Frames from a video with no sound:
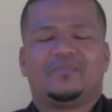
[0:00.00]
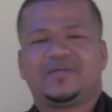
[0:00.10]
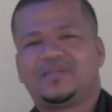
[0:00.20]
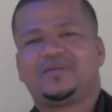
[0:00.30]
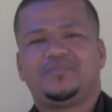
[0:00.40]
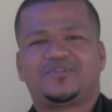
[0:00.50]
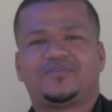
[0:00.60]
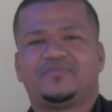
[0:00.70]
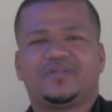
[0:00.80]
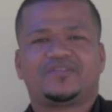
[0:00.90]
My name
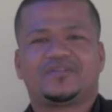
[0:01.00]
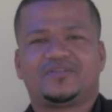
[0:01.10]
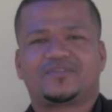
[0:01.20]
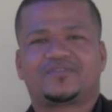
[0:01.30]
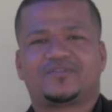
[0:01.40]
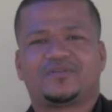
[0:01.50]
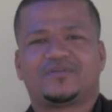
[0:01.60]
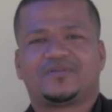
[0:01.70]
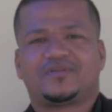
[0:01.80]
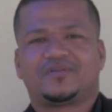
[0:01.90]
is Evangelist
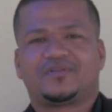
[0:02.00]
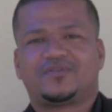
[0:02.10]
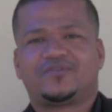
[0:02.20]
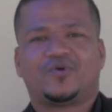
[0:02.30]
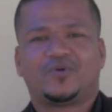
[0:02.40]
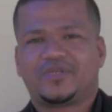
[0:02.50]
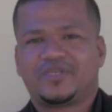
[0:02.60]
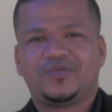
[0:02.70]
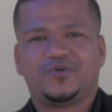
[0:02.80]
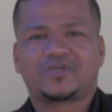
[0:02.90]
John
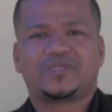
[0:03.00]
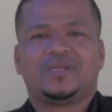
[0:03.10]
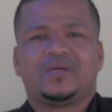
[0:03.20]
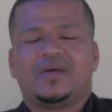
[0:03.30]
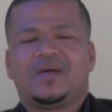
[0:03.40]
Duren.